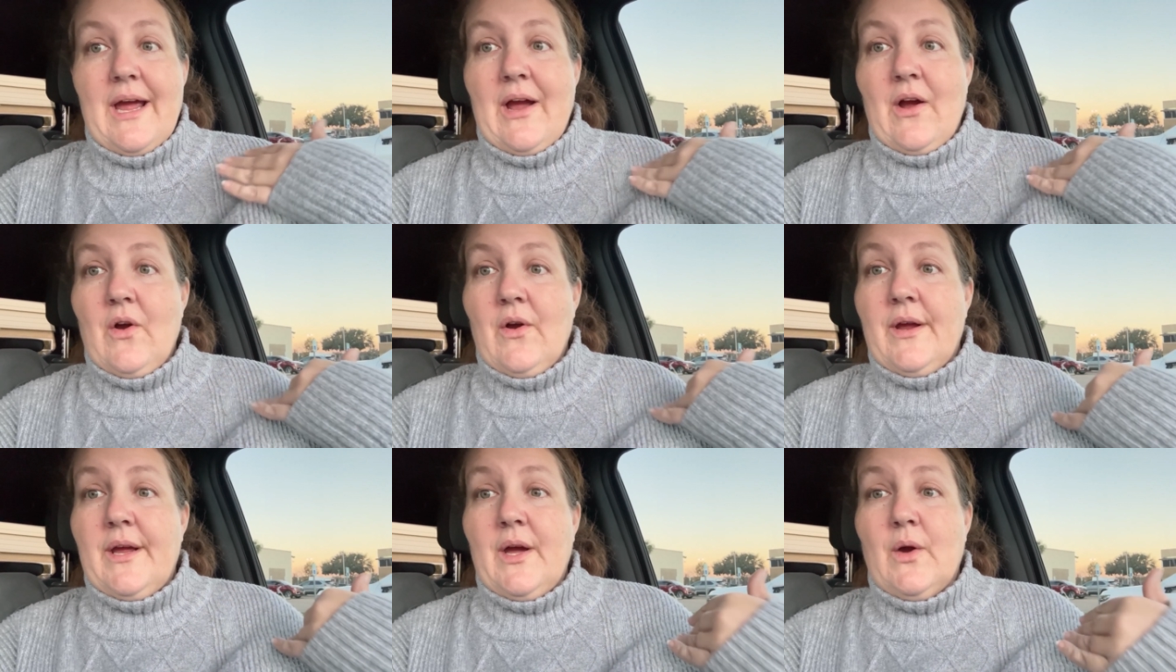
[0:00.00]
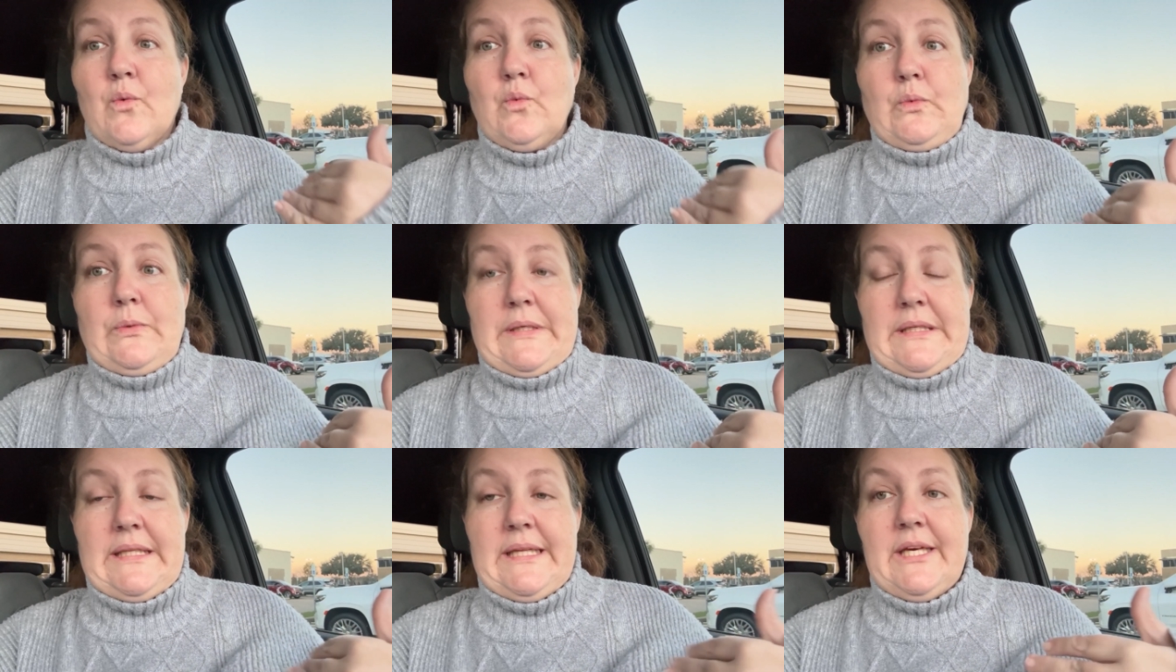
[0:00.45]
area
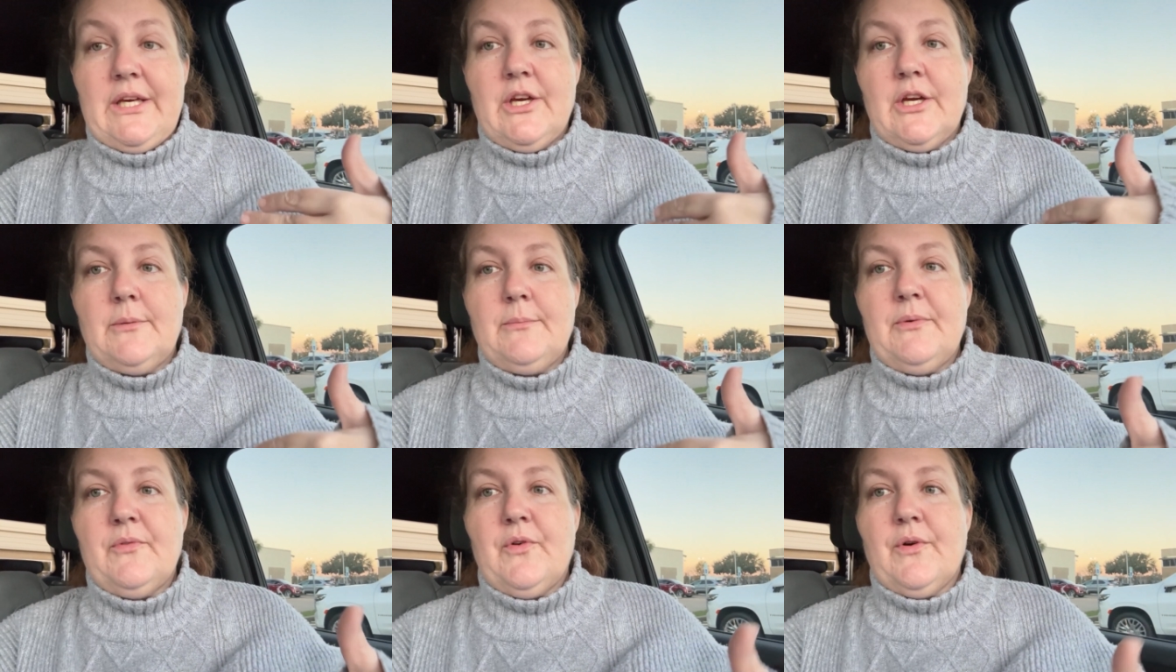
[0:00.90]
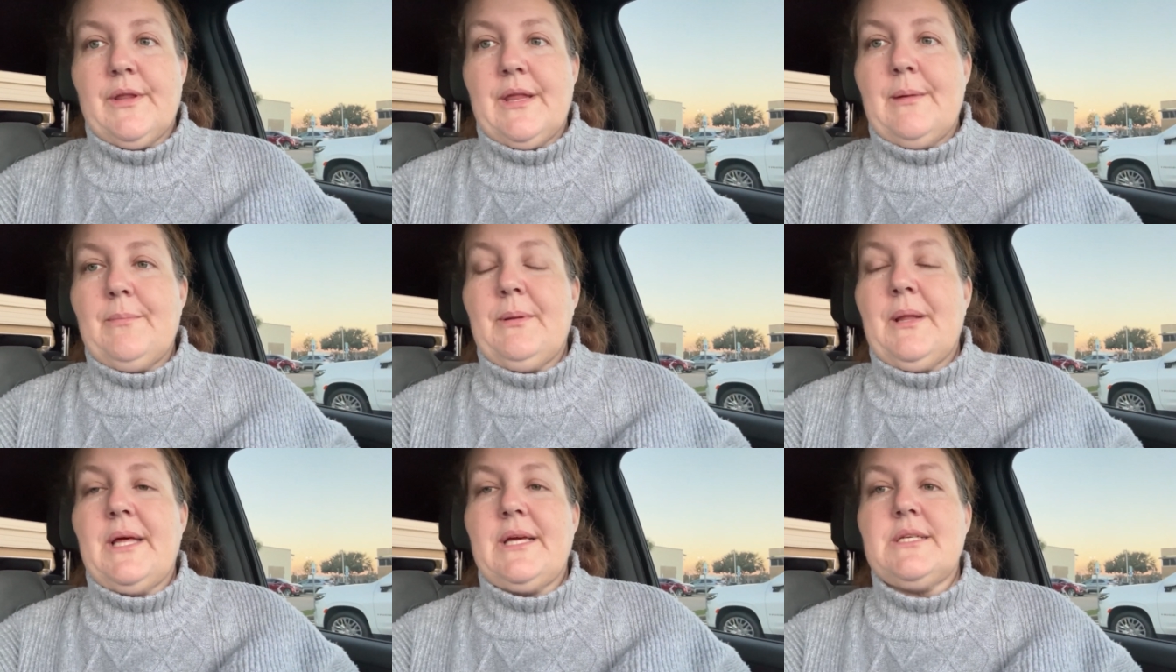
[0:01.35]
really good before
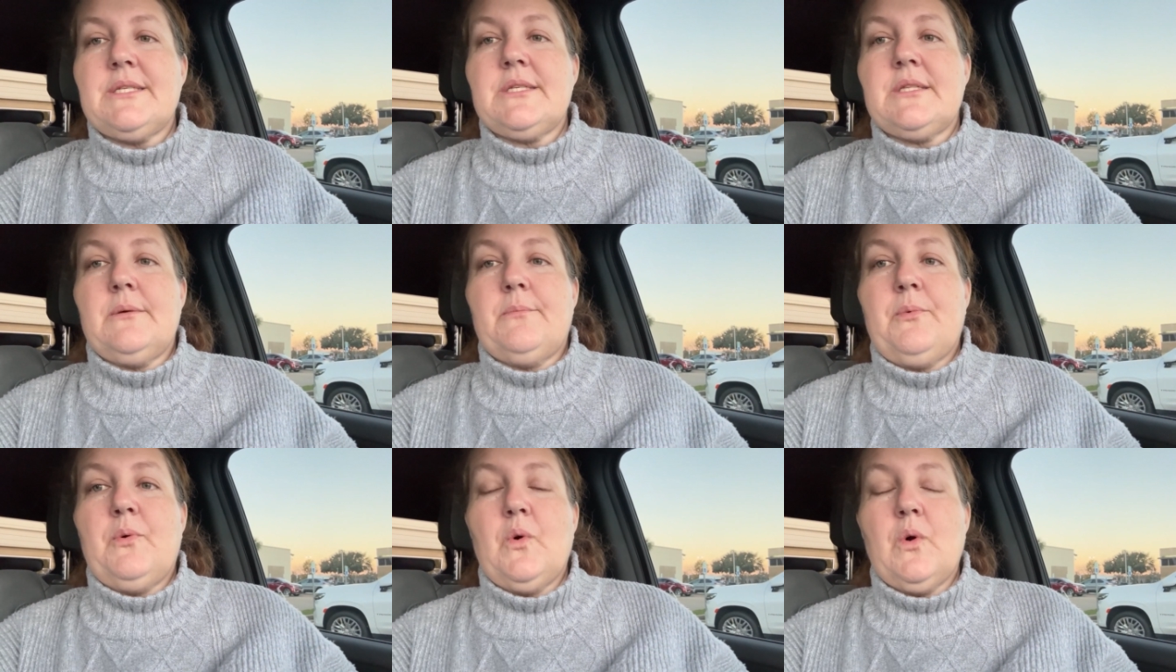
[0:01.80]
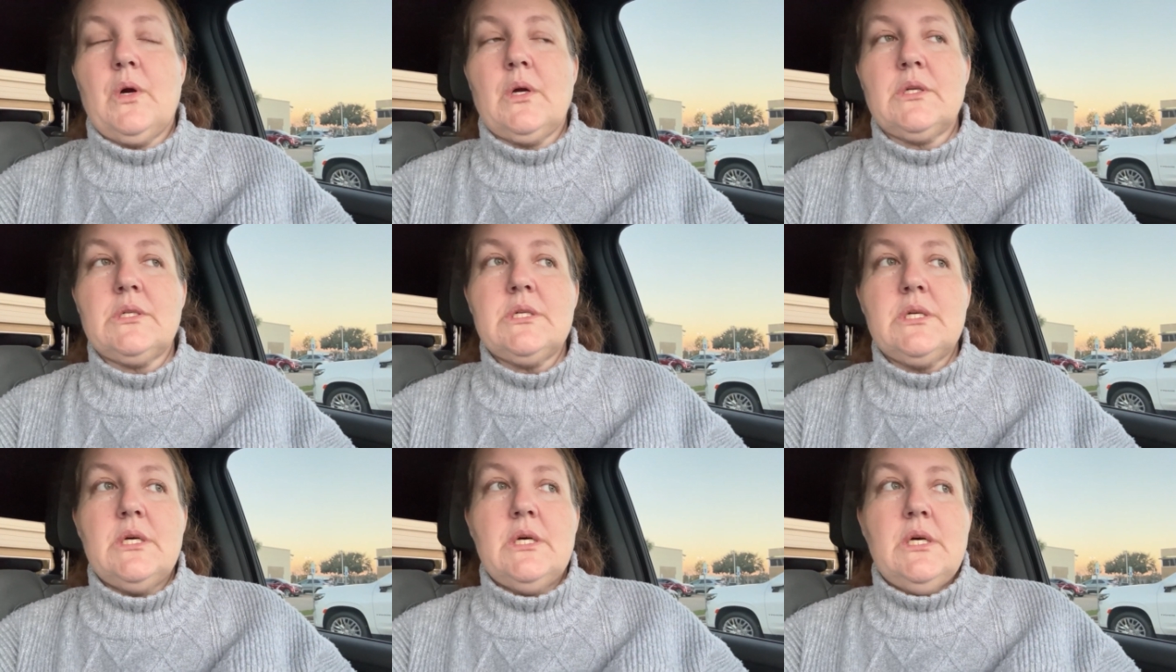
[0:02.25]
they place the
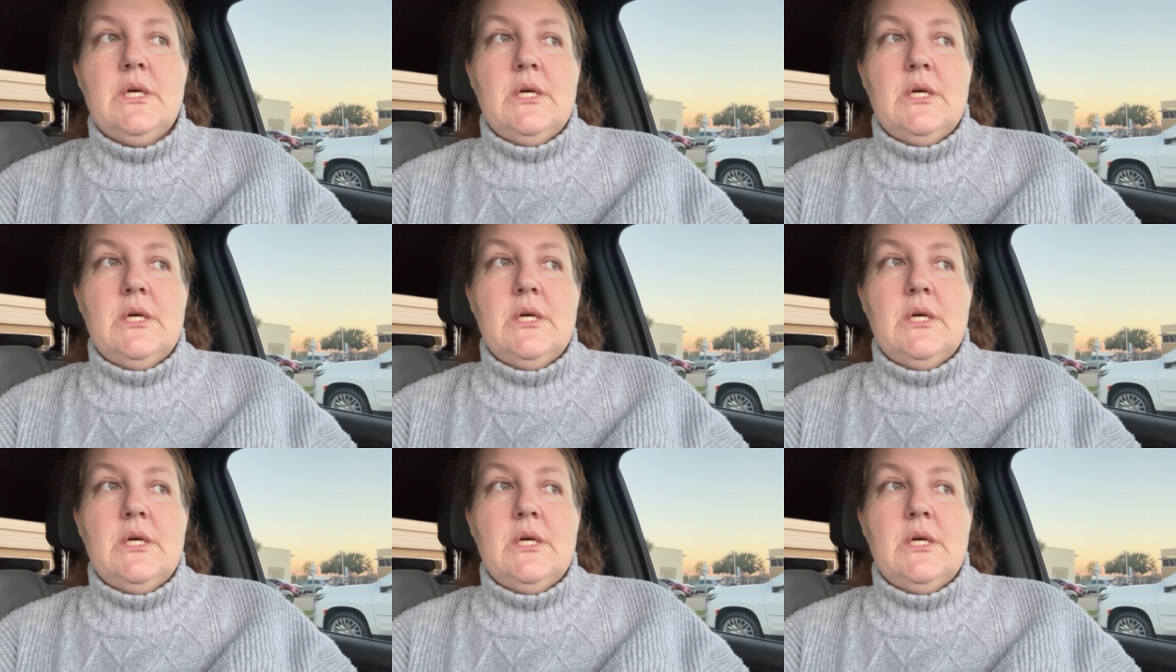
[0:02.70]
port,